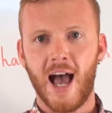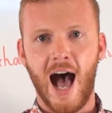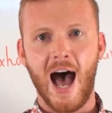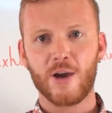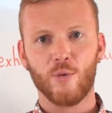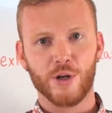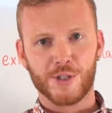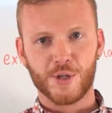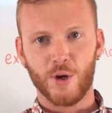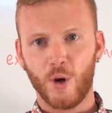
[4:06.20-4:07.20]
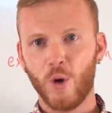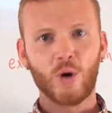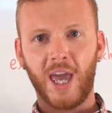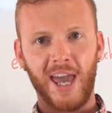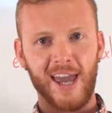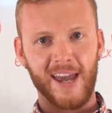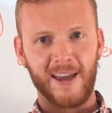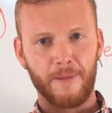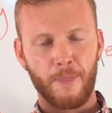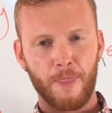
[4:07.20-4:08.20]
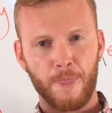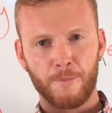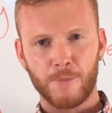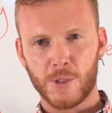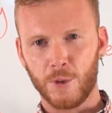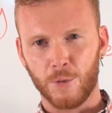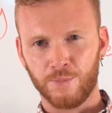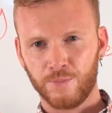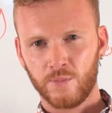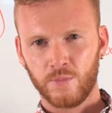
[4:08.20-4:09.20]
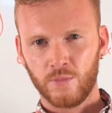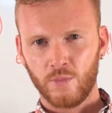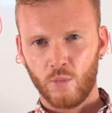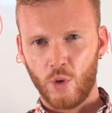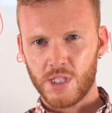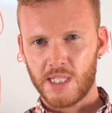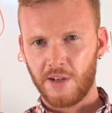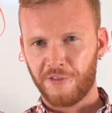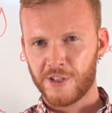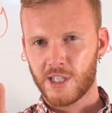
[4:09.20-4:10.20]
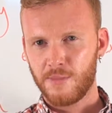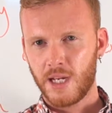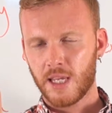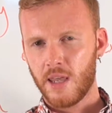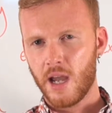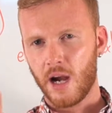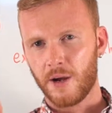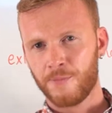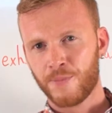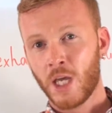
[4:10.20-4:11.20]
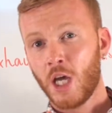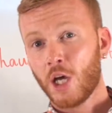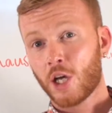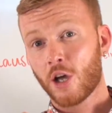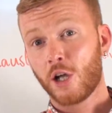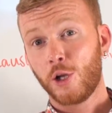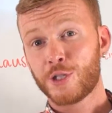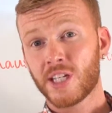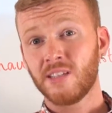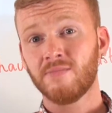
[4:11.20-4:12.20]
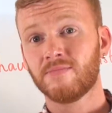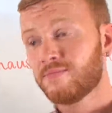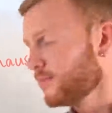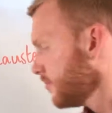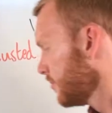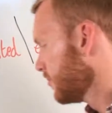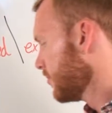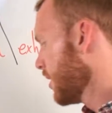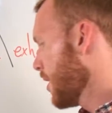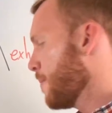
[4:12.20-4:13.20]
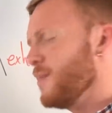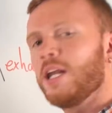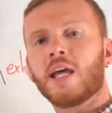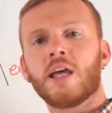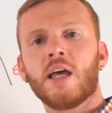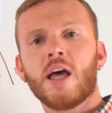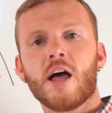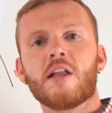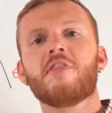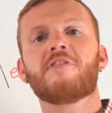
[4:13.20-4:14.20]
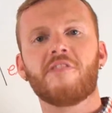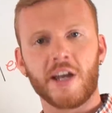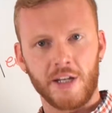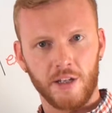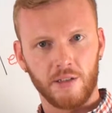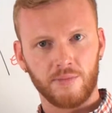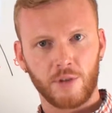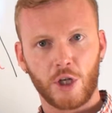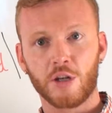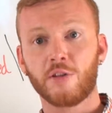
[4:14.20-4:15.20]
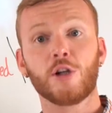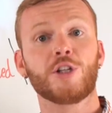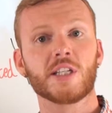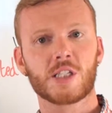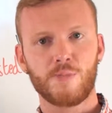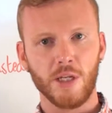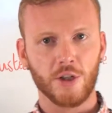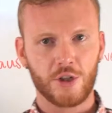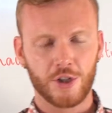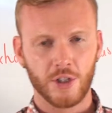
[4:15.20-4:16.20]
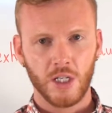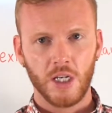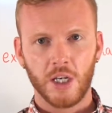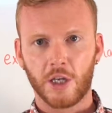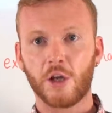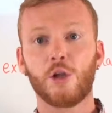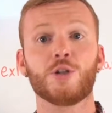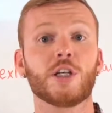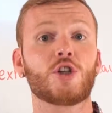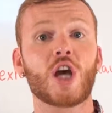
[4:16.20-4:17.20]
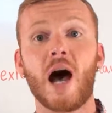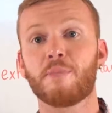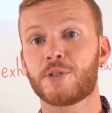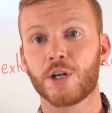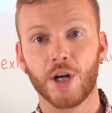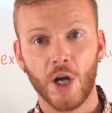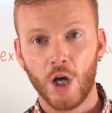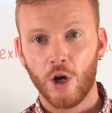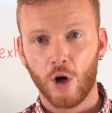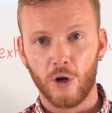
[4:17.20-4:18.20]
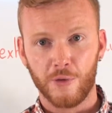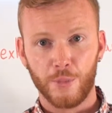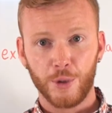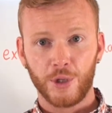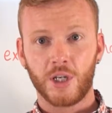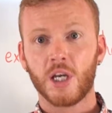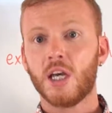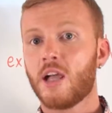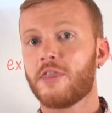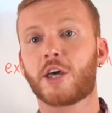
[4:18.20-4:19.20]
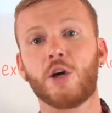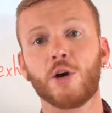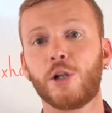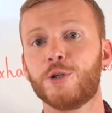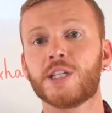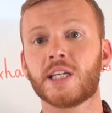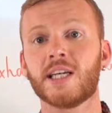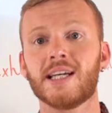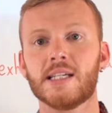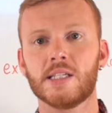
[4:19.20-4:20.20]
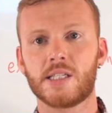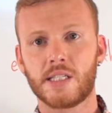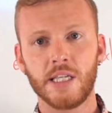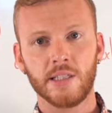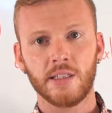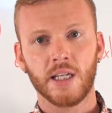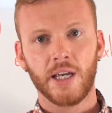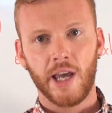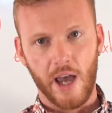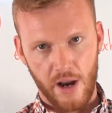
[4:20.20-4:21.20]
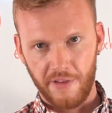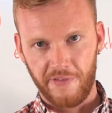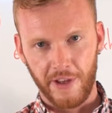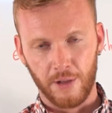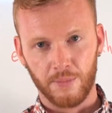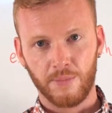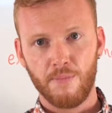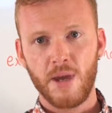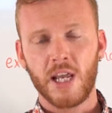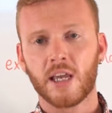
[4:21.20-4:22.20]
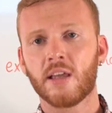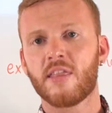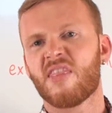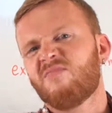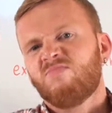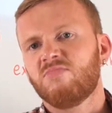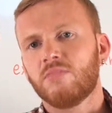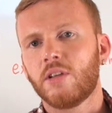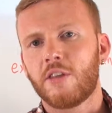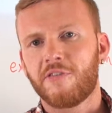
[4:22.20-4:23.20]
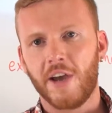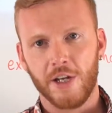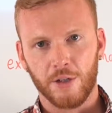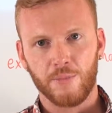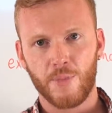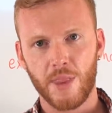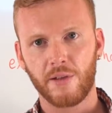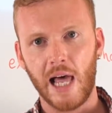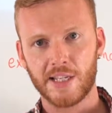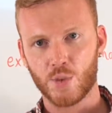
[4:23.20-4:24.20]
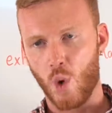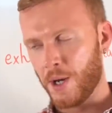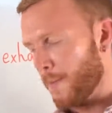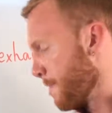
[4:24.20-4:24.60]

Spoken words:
I was okay. So, what's the difference in meaning there? Concluding, meaning the final, concluding speech, concluding chapter of a book, the concluding scene in a film, meaning the final, the last one.